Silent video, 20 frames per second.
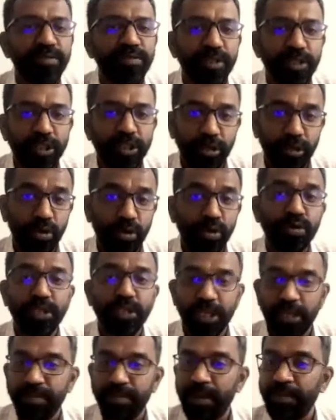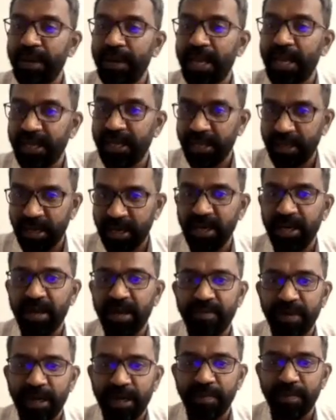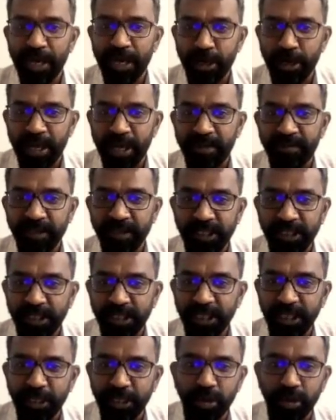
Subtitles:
which includes urban planning, clean cover, and biodiversity.